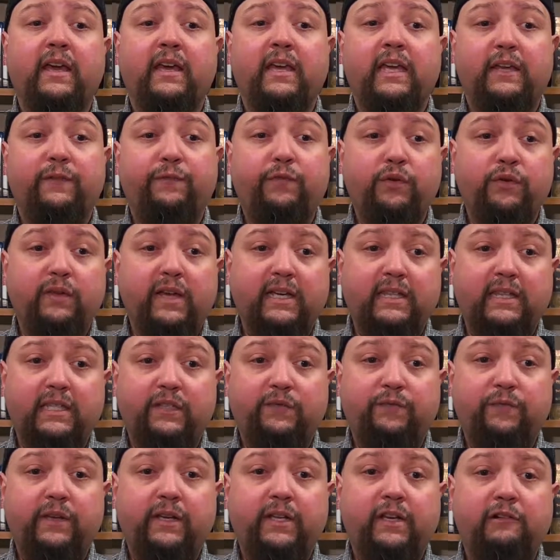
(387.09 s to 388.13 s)
If you like
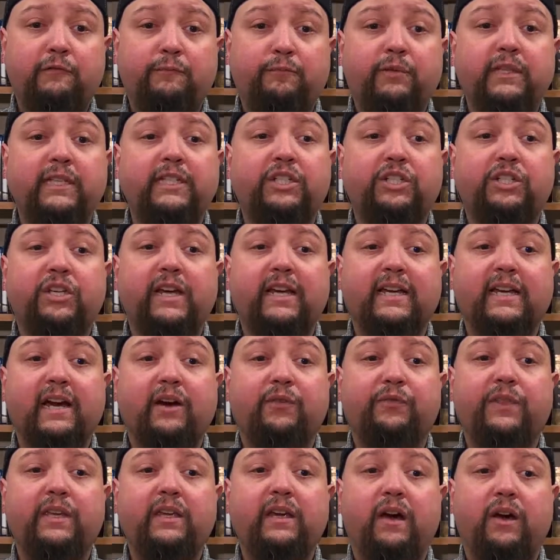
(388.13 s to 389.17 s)
this video, please check
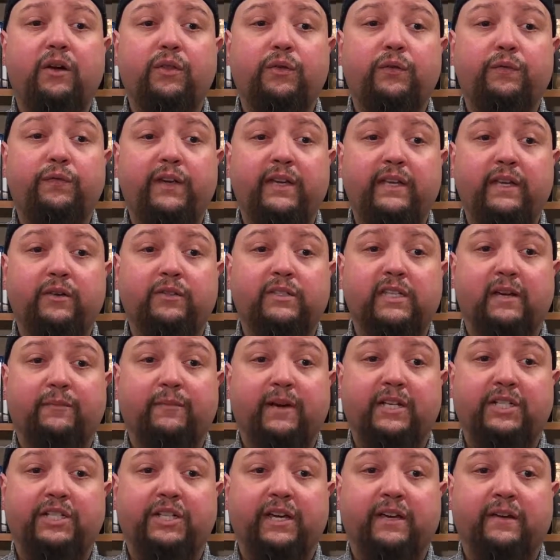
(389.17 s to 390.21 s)
out the other videos on
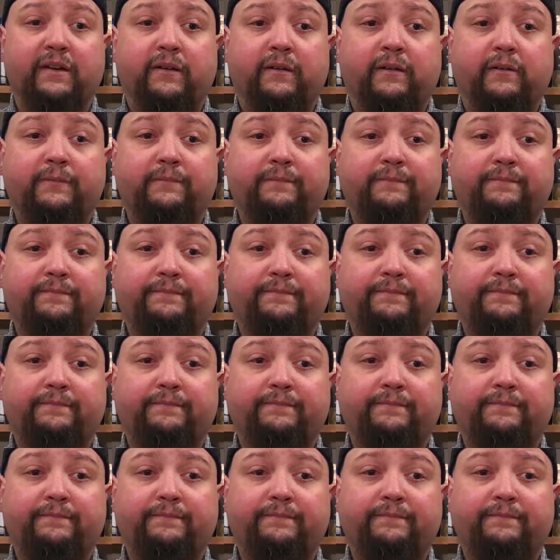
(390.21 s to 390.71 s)
my channel.